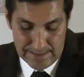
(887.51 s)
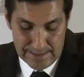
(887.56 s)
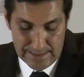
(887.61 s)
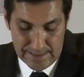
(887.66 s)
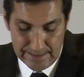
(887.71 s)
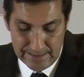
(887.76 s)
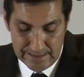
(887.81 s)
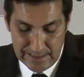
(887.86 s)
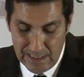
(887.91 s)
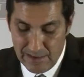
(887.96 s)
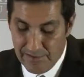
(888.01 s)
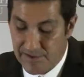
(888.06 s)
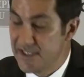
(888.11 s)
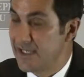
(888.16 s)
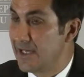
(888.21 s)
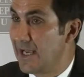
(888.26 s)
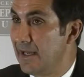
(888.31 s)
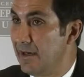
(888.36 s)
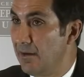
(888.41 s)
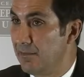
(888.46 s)
and
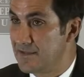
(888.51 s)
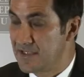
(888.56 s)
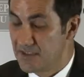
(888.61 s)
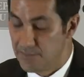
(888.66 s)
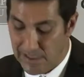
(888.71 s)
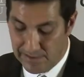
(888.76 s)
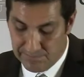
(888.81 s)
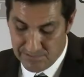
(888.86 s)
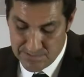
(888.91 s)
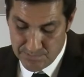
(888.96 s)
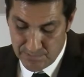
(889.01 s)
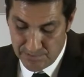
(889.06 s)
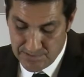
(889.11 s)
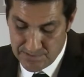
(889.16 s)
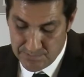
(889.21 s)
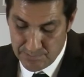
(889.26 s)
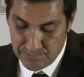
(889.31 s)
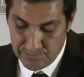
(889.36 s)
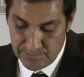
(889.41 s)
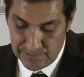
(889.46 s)
encouraging adults to make
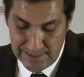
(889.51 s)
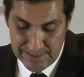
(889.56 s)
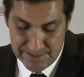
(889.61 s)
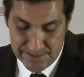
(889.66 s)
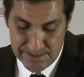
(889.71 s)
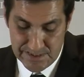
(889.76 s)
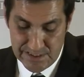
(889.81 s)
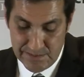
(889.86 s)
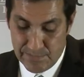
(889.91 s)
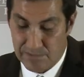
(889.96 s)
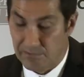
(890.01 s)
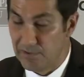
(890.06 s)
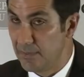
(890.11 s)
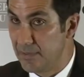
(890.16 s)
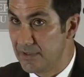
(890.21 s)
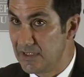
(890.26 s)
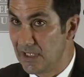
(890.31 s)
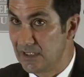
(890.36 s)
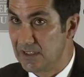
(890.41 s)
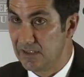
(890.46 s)
responsible relationship and
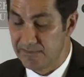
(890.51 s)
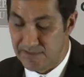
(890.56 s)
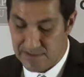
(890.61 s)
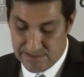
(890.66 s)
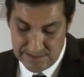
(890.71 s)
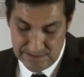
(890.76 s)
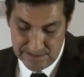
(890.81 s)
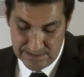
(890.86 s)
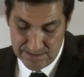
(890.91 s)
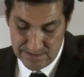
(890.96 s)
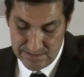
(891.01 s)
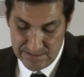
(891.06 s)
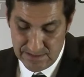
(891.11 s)
reproductive decisions